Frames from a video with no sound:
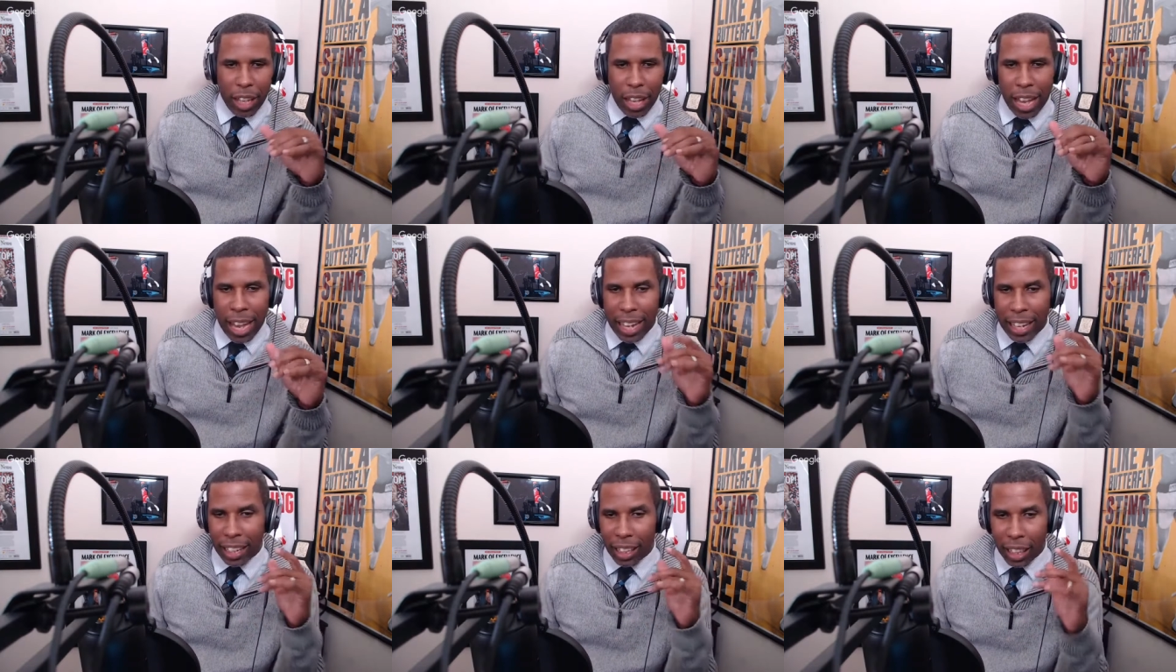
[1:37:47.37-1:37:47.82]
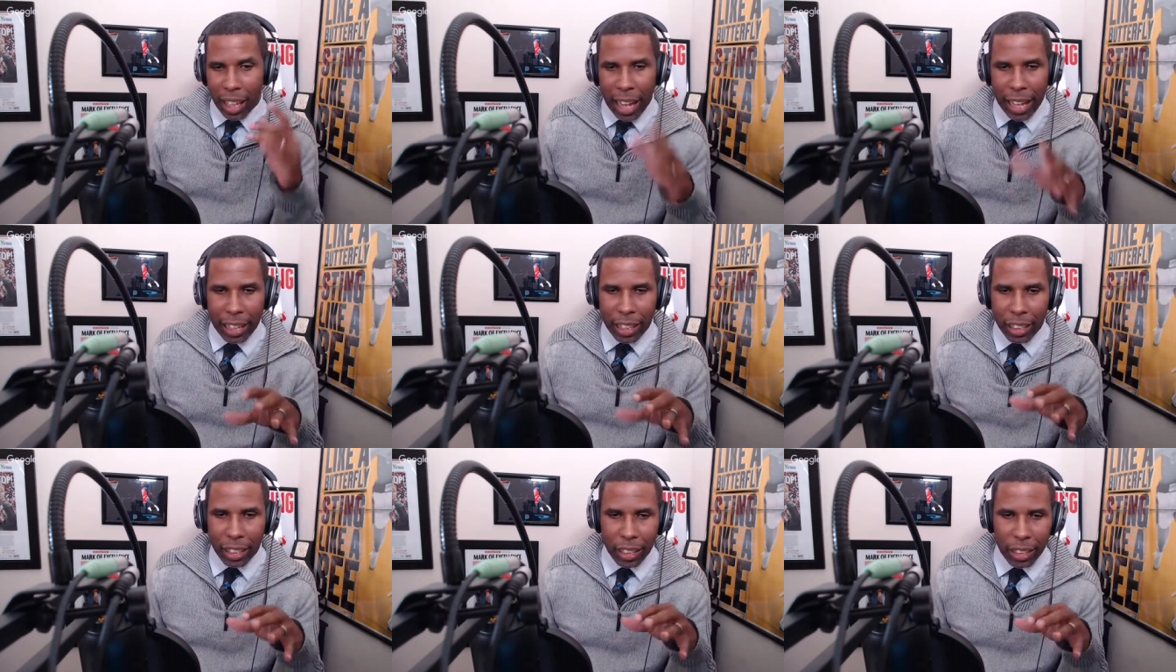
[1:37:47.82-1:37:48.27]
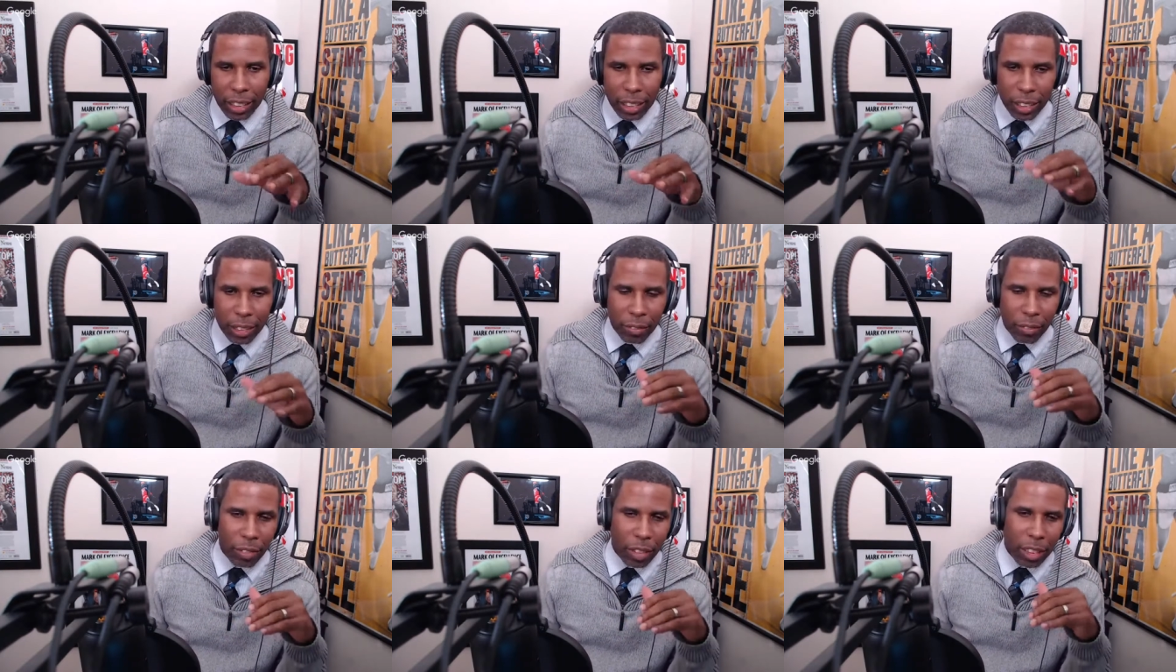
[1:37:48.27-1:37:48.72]
hey, like
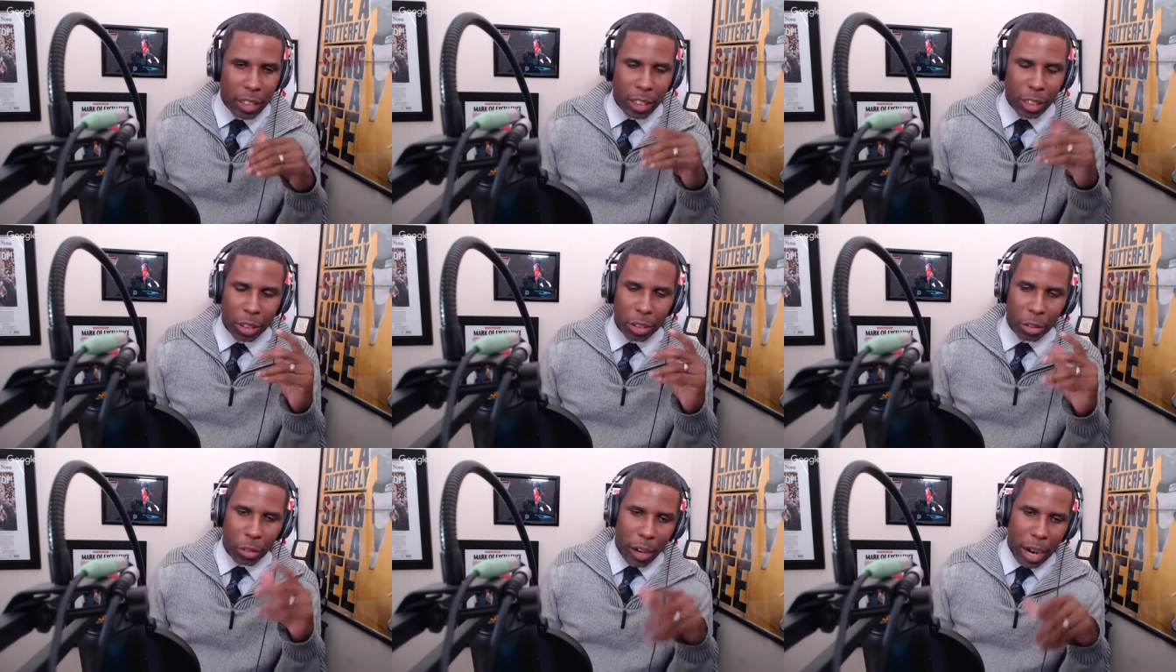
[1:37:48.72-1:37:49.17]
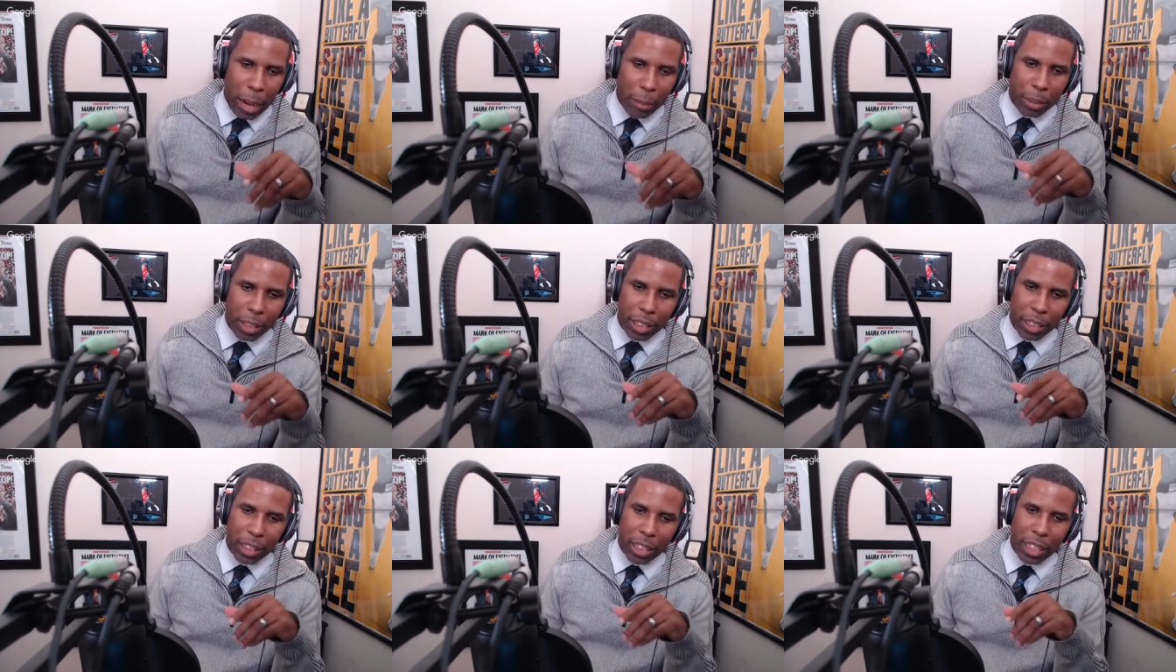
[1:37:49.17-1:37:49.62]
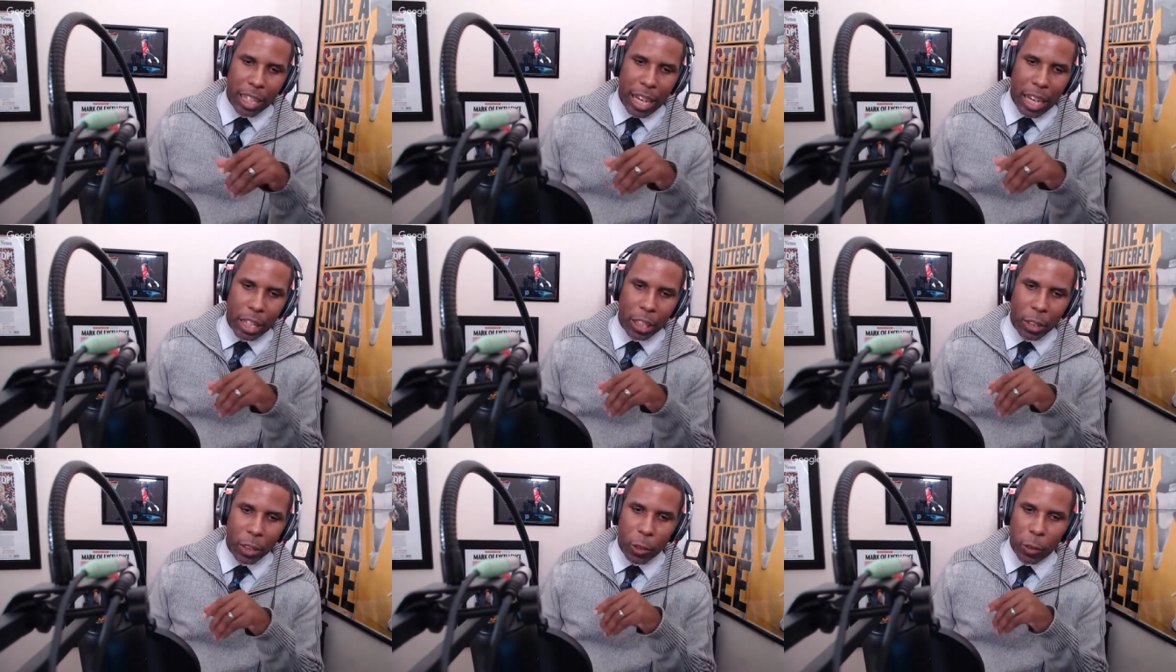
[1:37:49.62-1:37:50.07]
us, subscribe to the
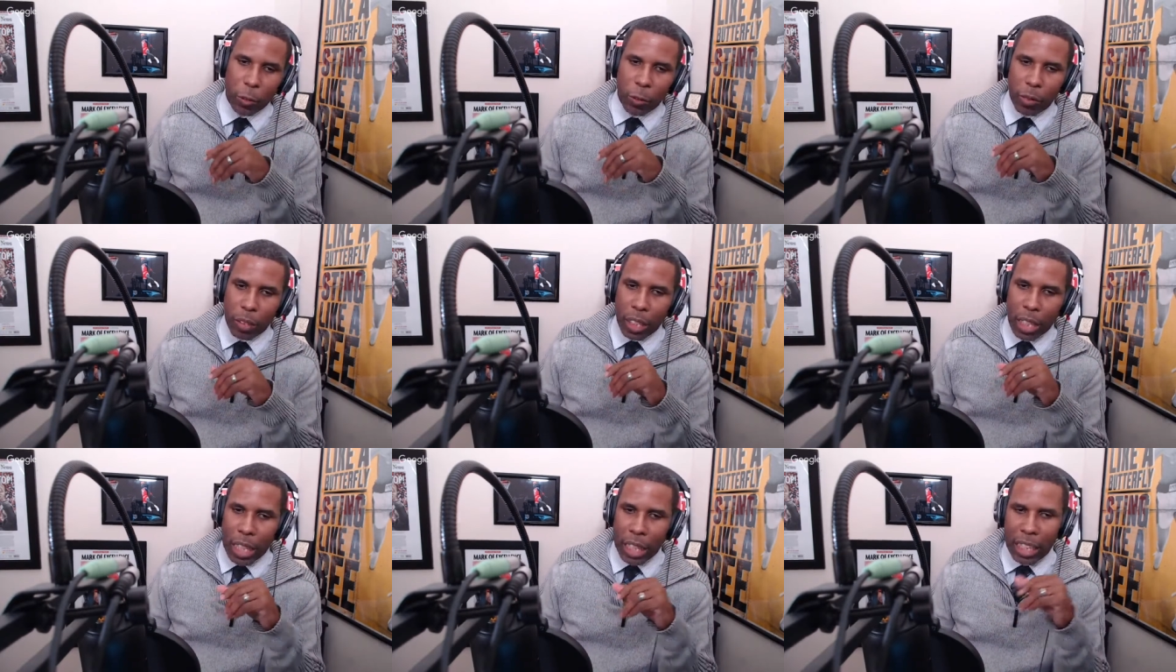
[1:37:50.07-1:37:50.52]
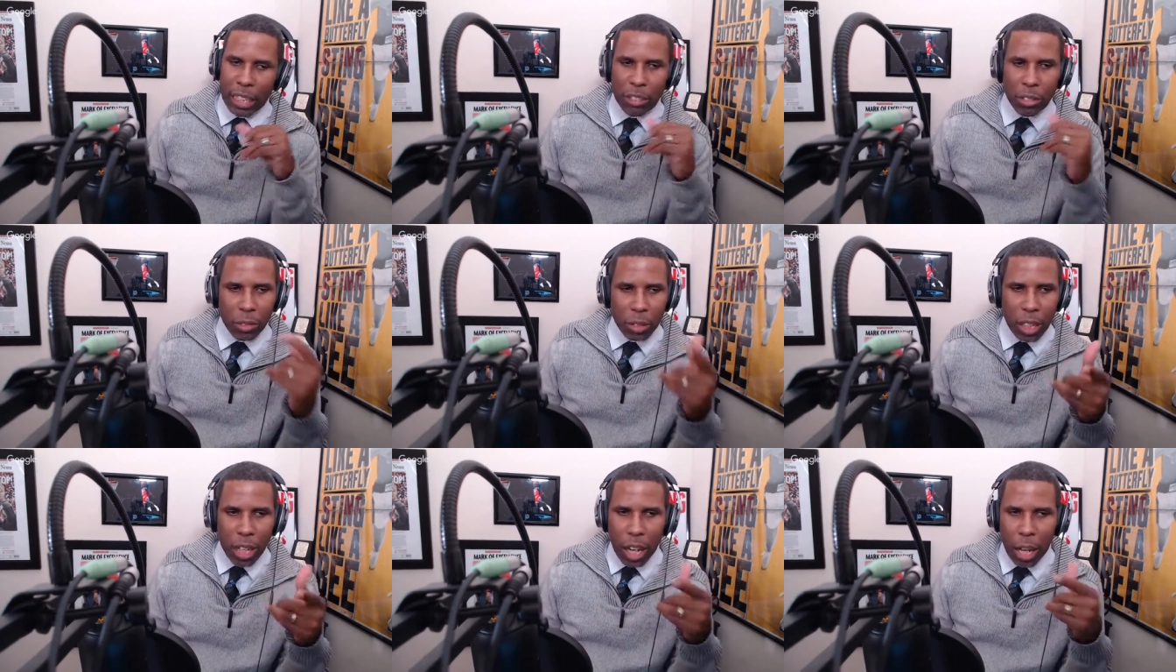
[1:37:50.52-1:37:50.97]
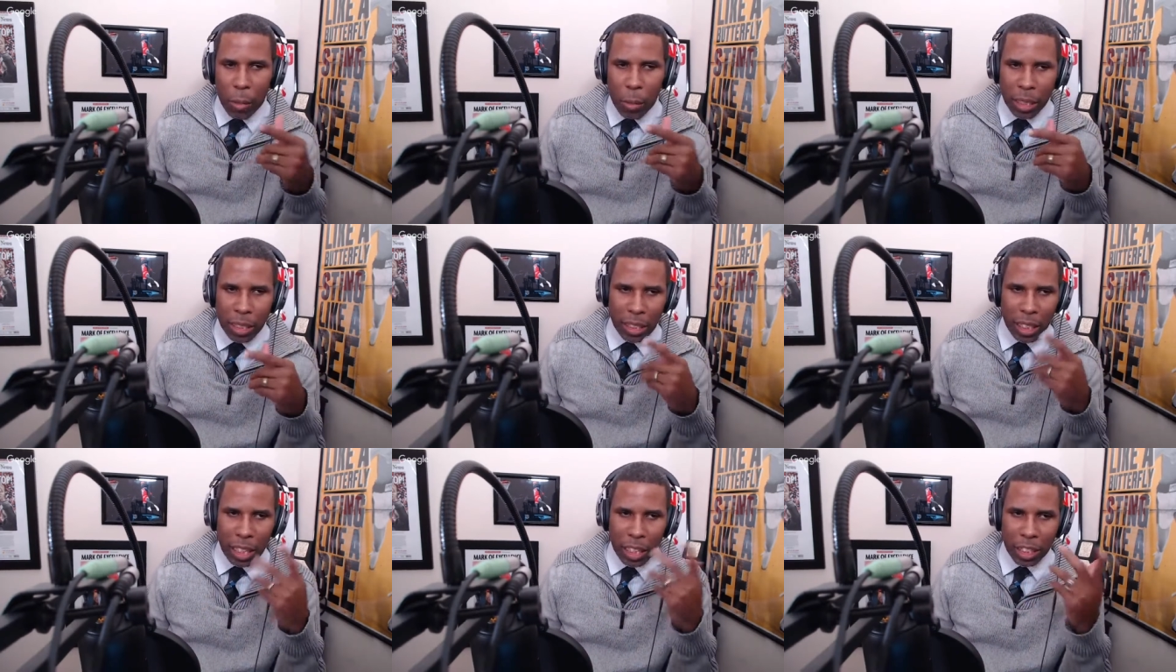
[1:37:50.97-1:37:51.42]
channel, leave some
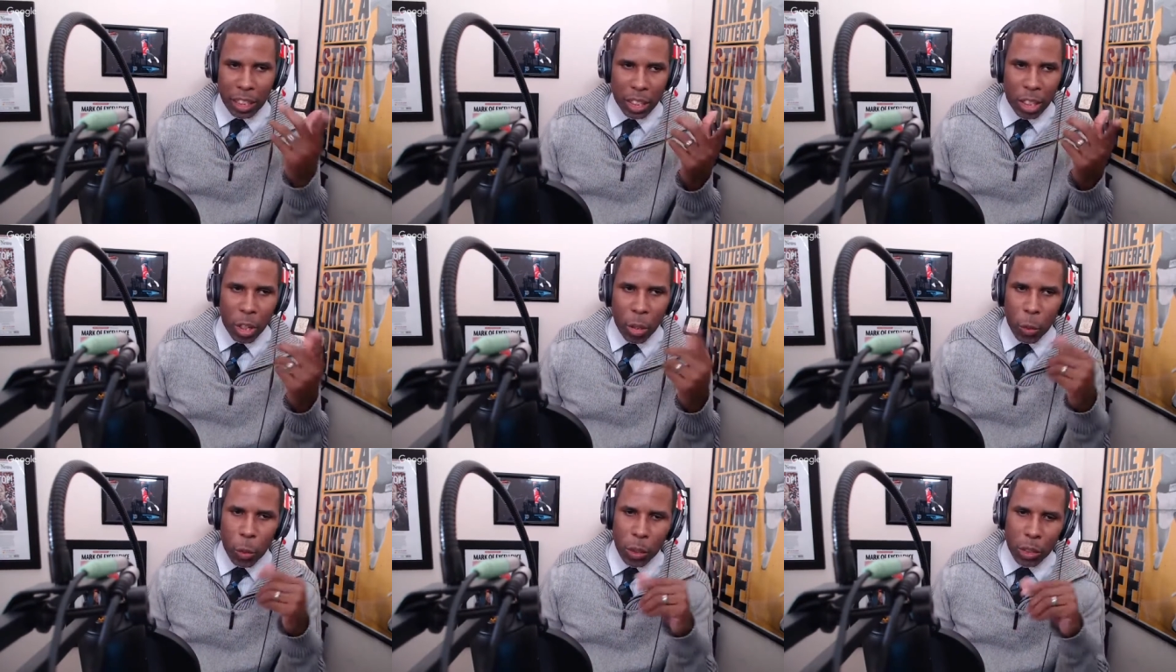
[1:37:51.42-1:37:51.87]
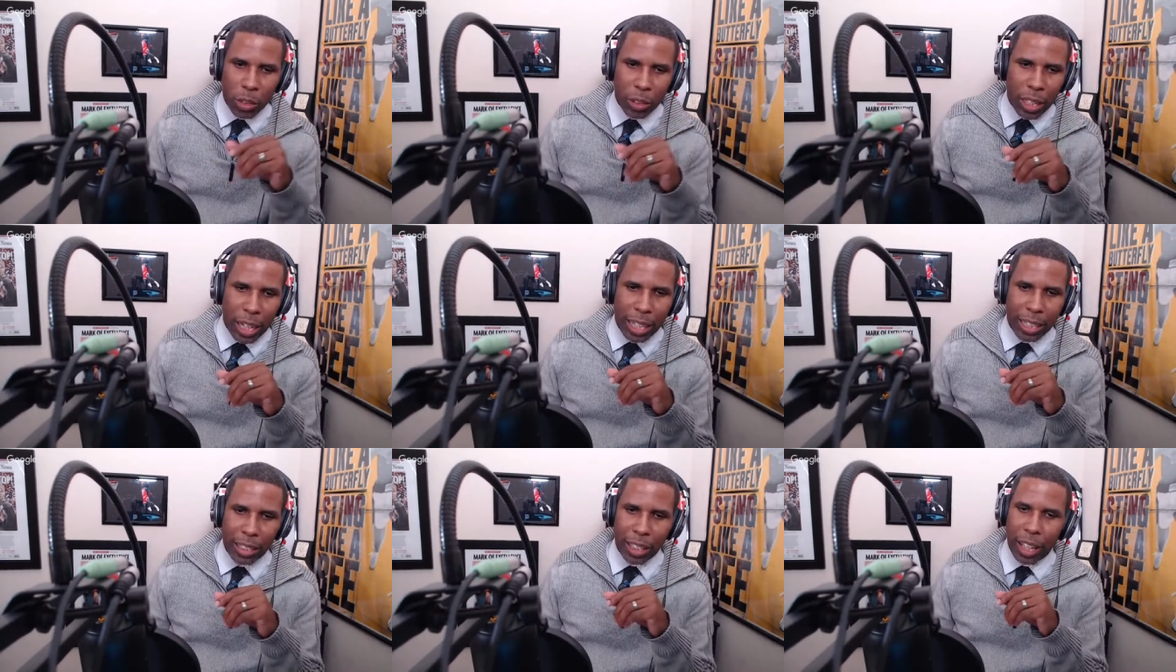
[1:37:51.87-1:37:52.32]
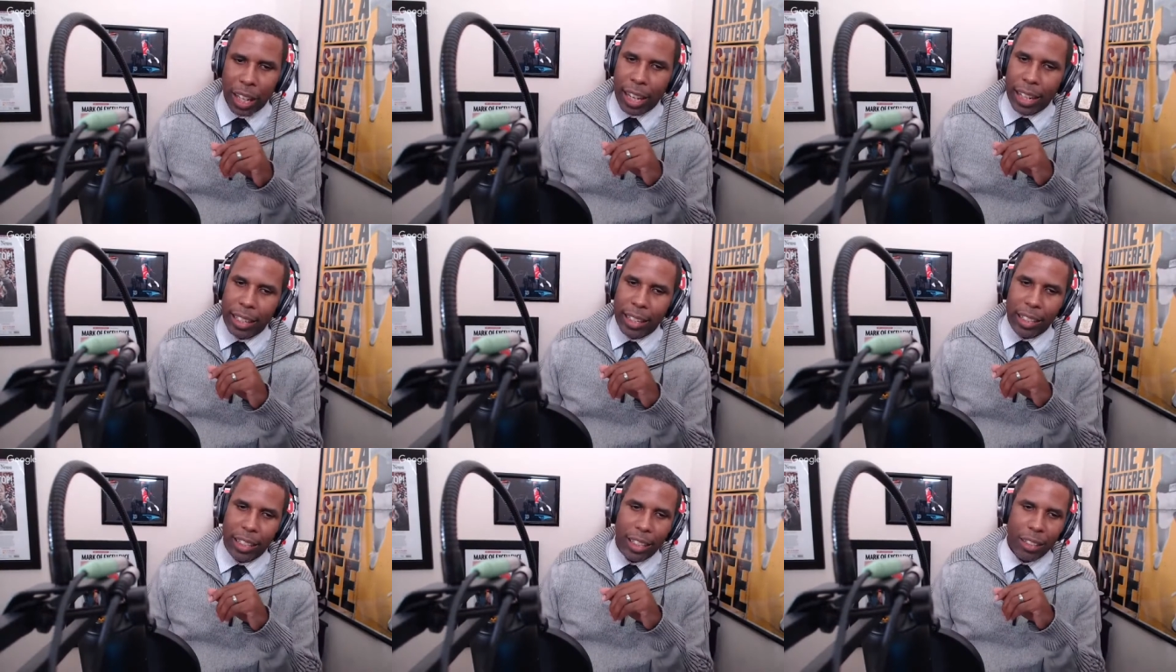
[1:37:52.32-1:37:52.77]
comments. Let us know what you guys
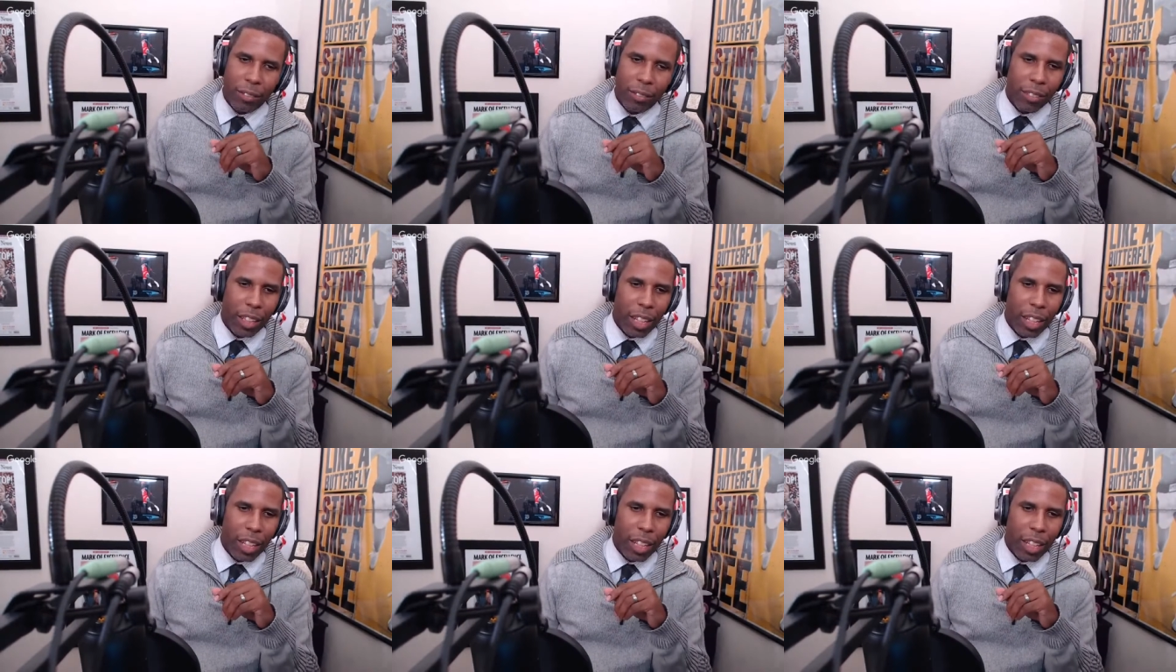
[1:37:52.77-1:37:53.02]
like.